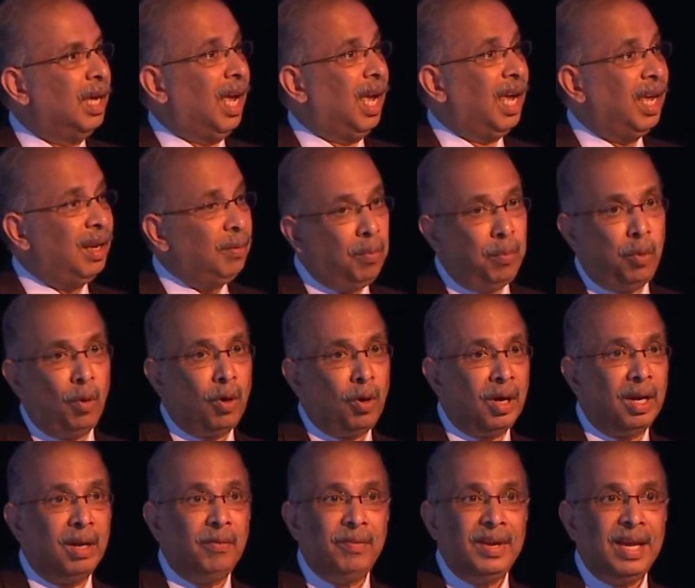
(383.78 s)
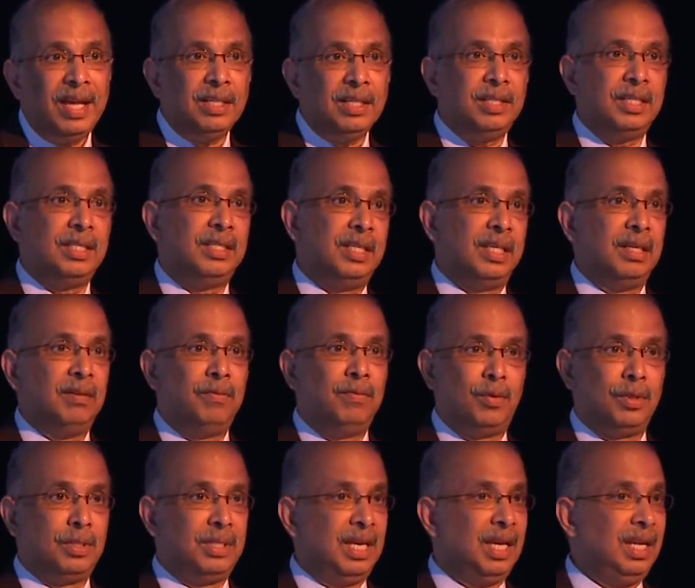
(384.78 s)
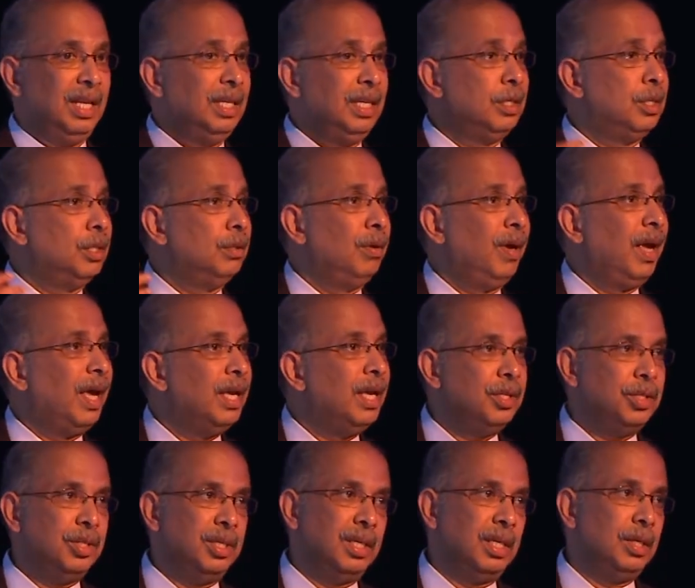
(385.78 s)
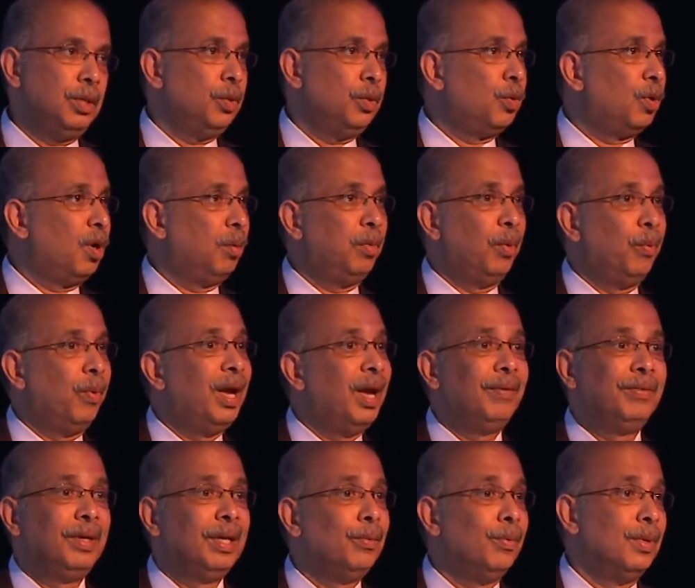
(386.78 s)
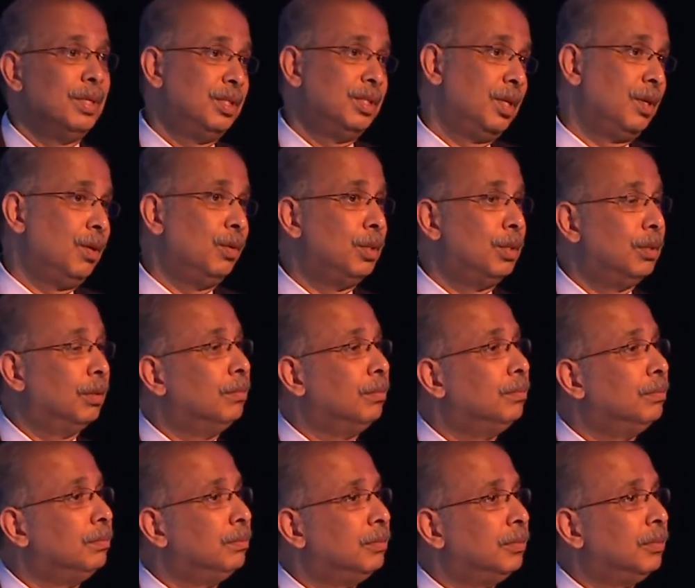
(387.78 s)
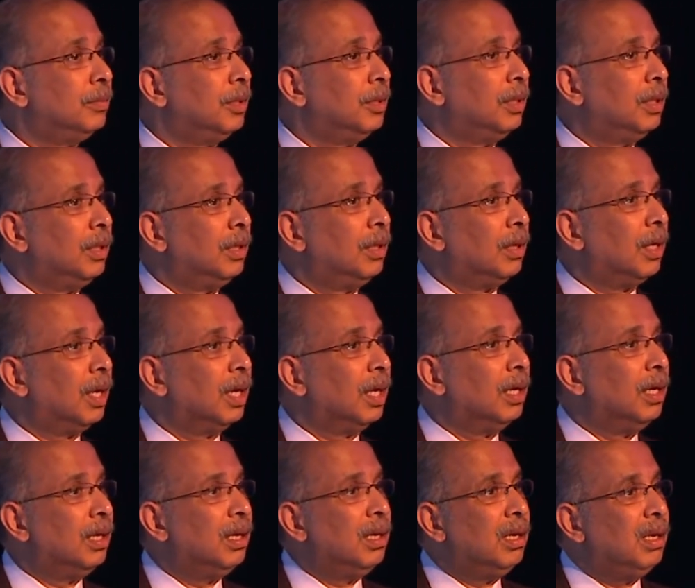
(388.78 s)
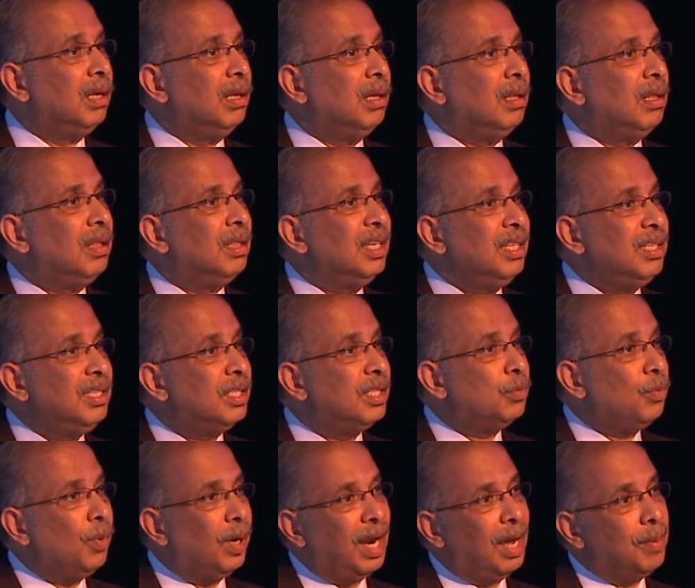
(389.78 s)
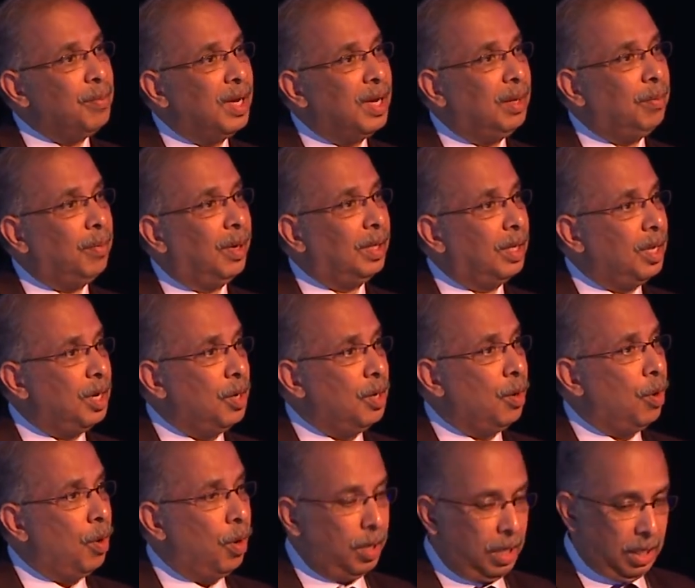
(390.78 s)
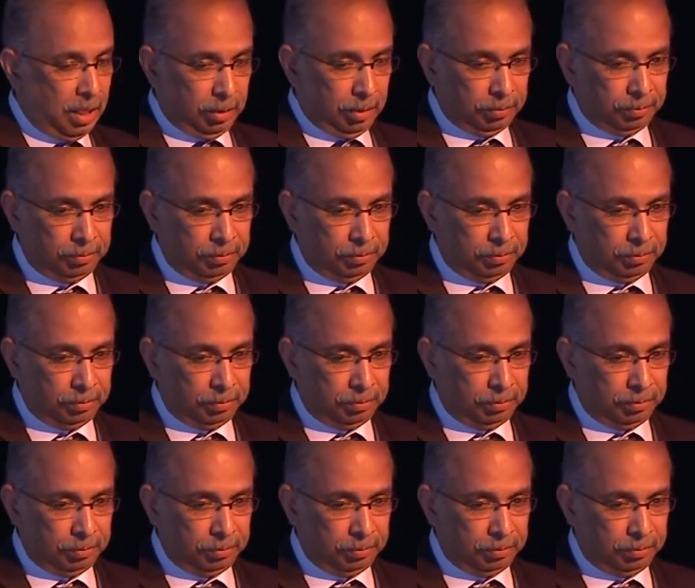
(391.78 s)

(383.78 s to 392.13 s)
and put on a VLCC for sailing to Asia, Europe, or wherever it wants to go to. Okay. This is what I mean by the new order.